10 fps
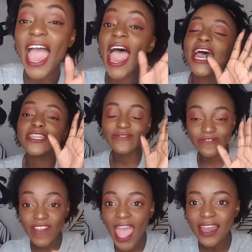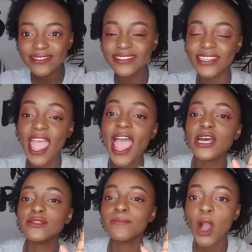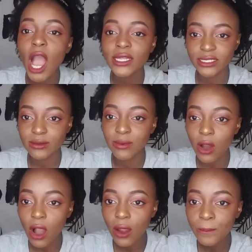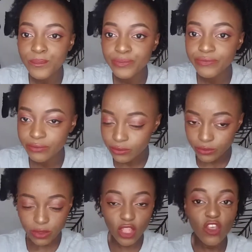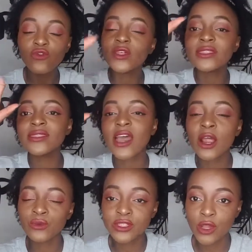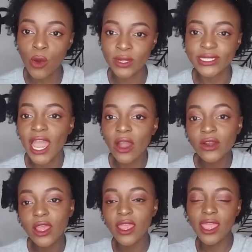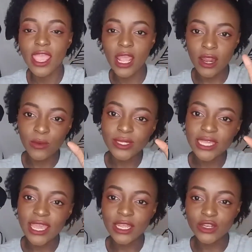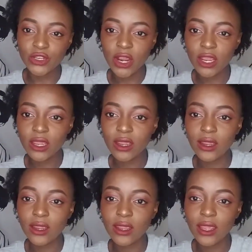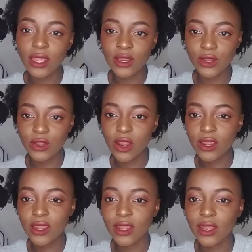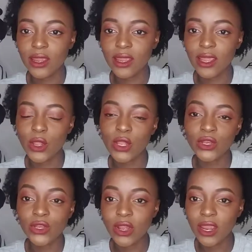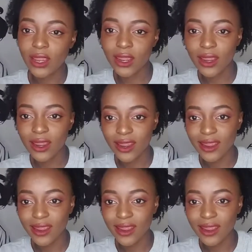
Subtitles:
as fast as possible, the sun was going down. And it was getting darker and darker and darker.